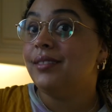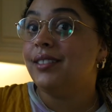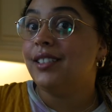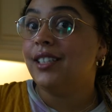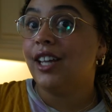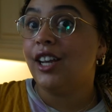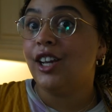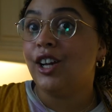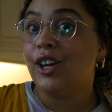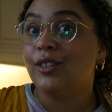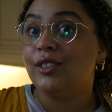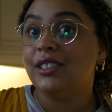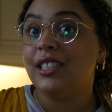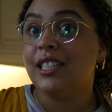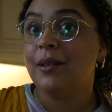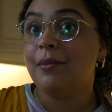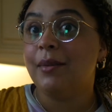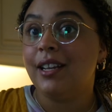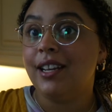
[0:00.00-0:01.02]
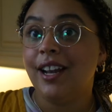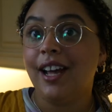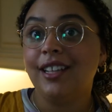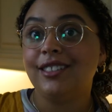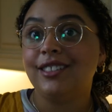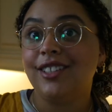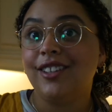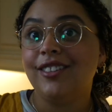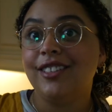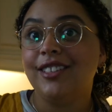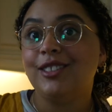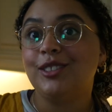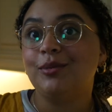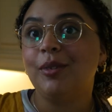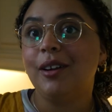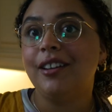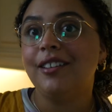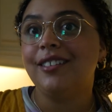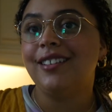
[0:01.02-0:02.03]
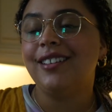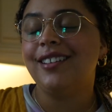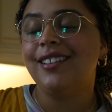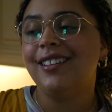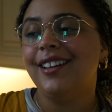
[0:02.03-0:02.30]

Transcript: gonna go cinnamon nuts on this one,